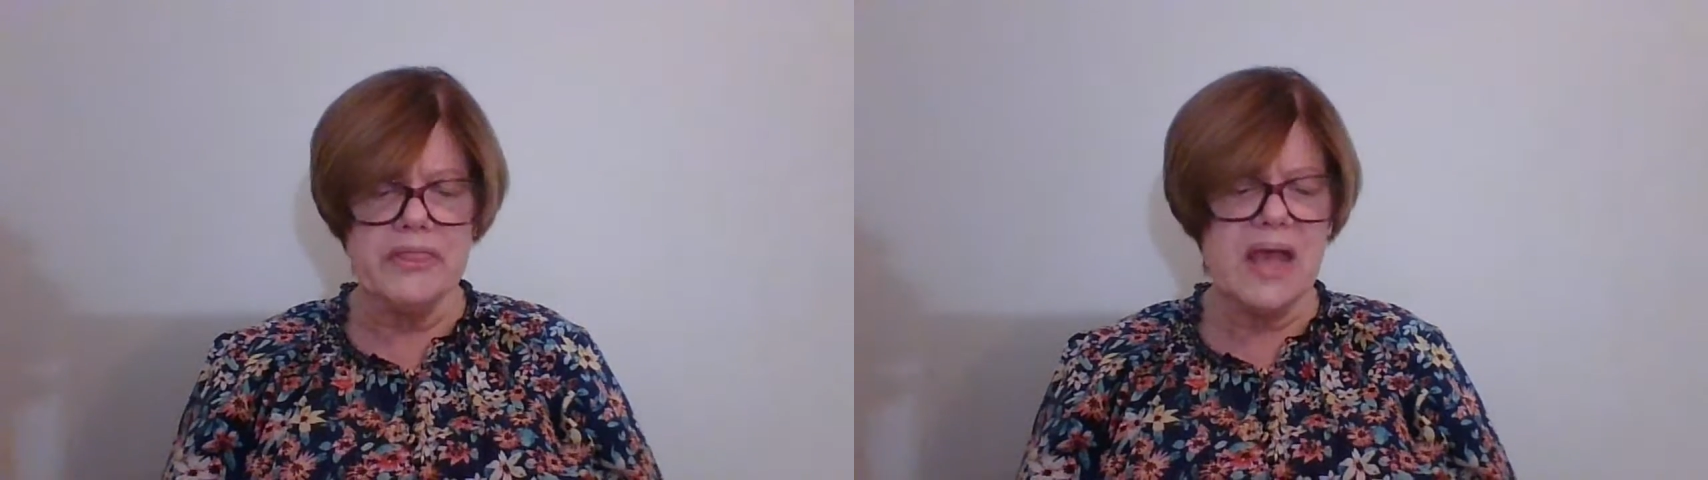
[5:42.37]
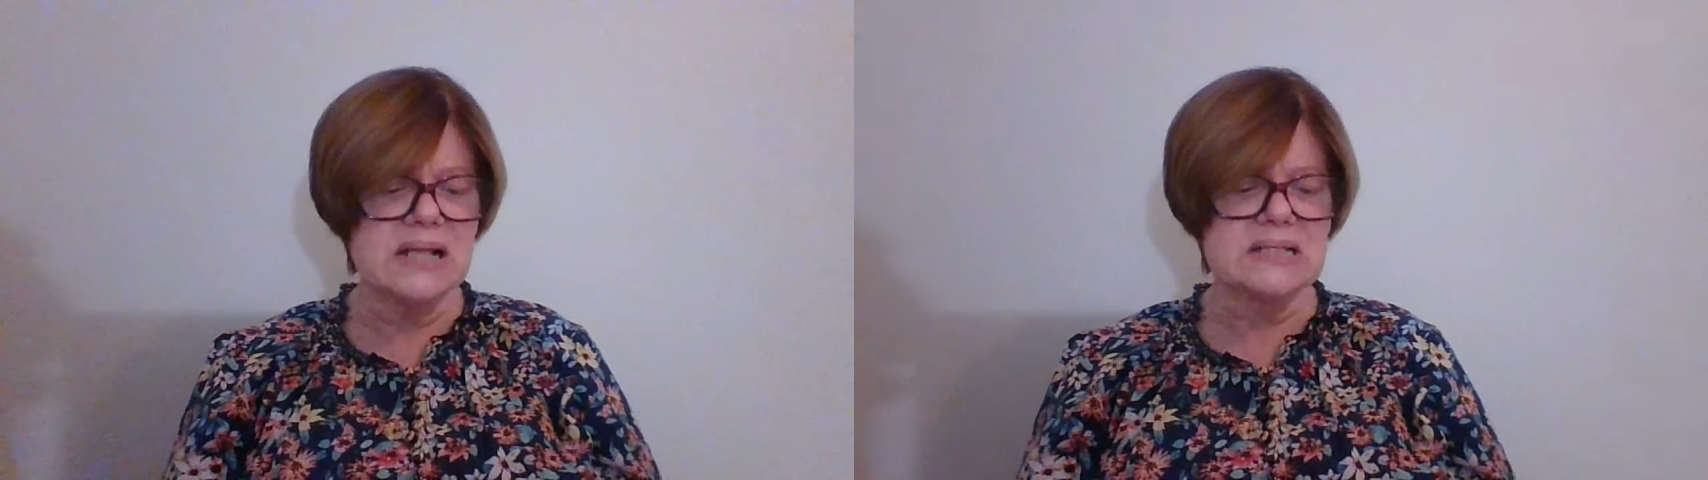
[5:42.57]

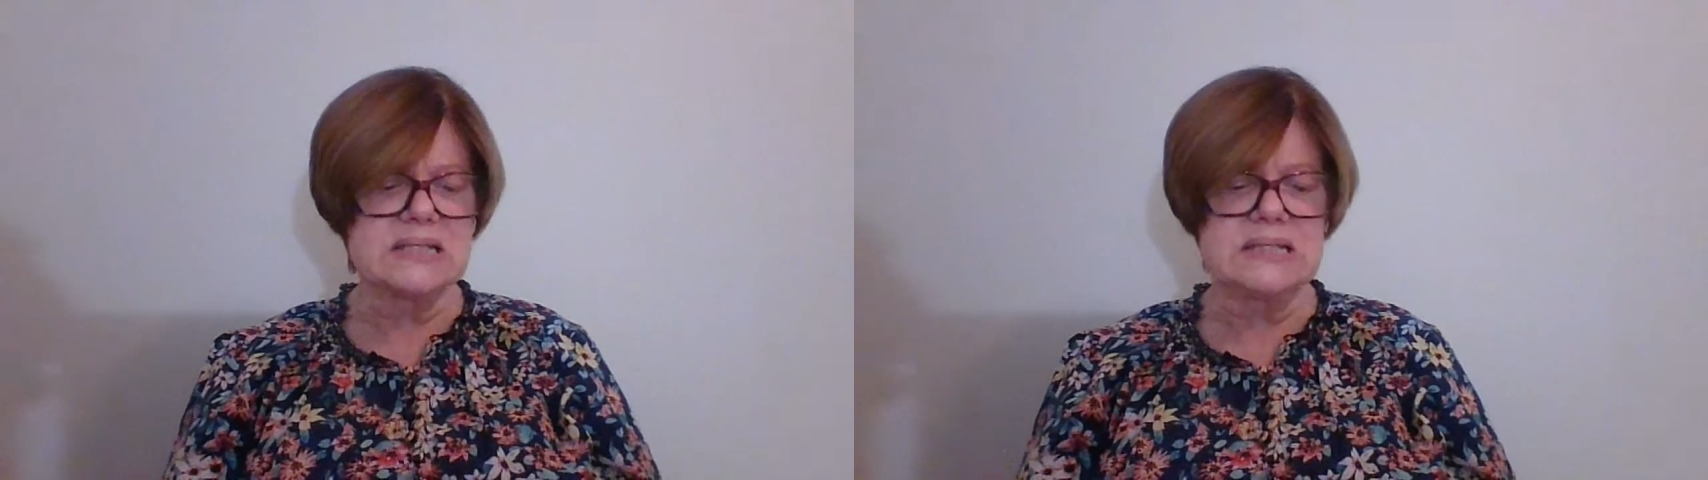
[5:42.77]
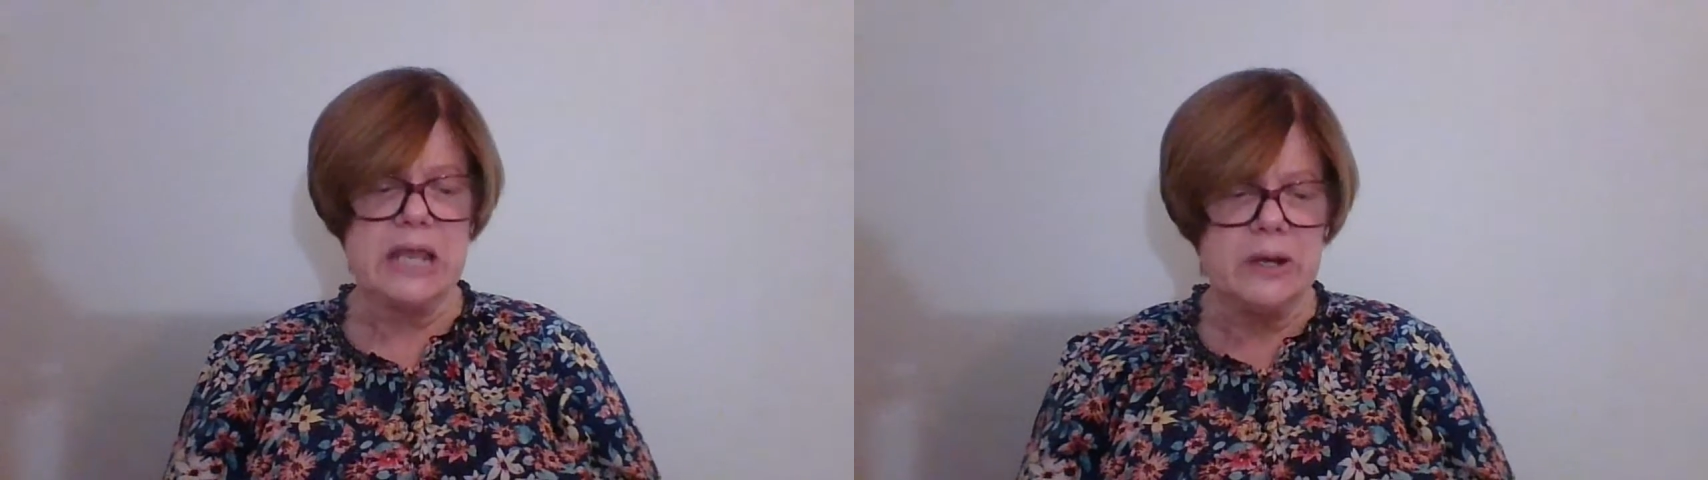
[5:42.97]

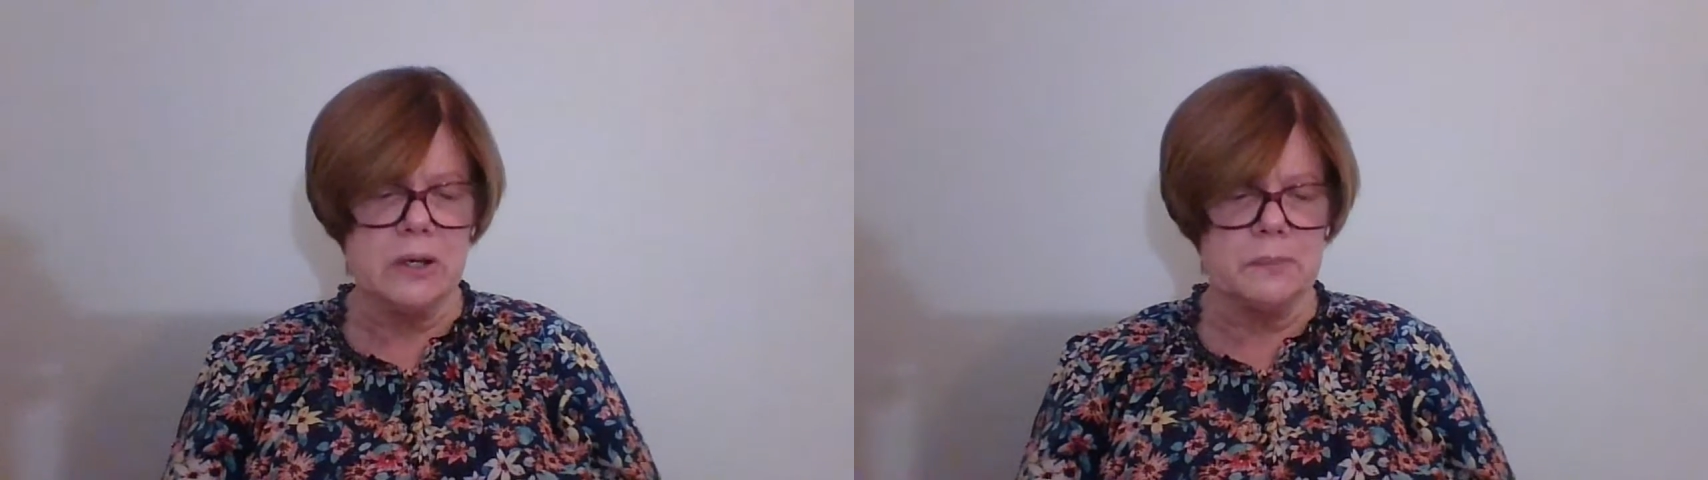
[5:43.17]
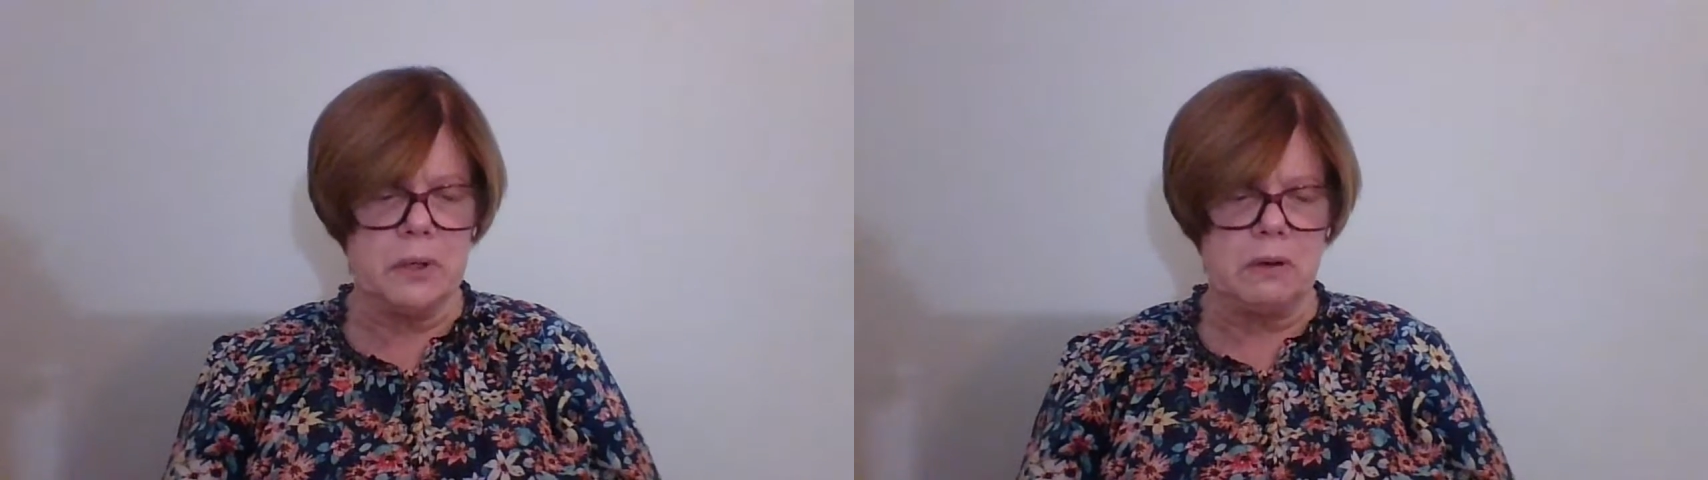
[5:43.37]
that's
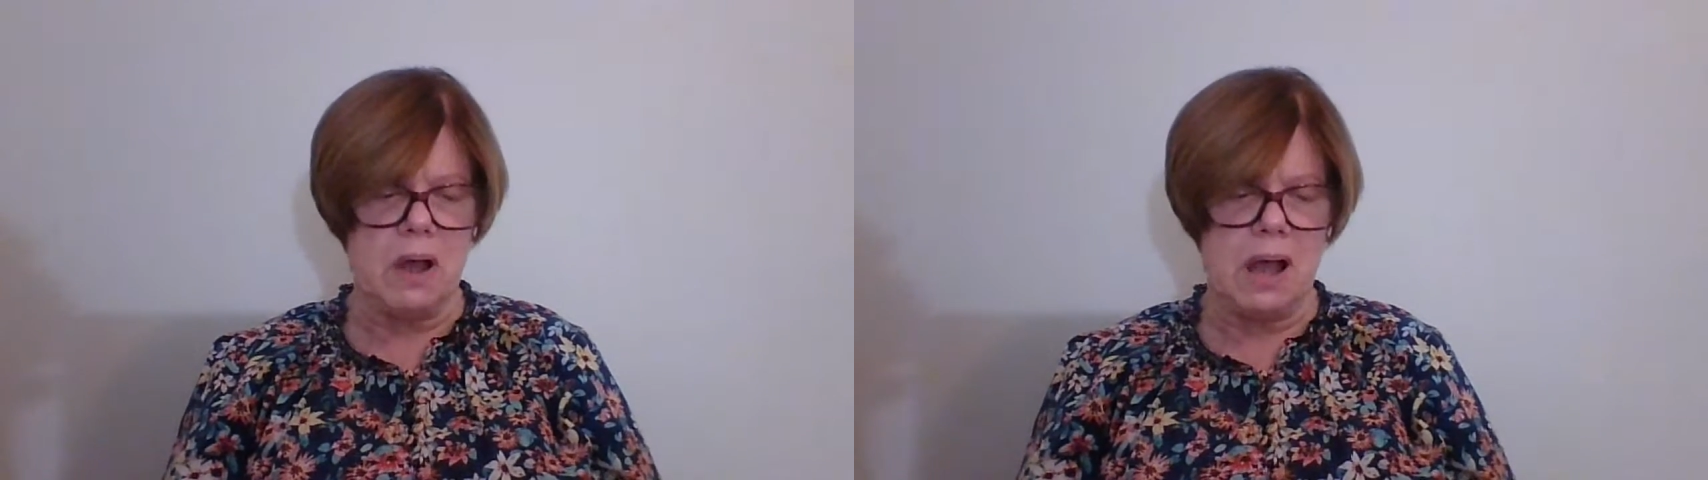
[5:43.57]
terrible,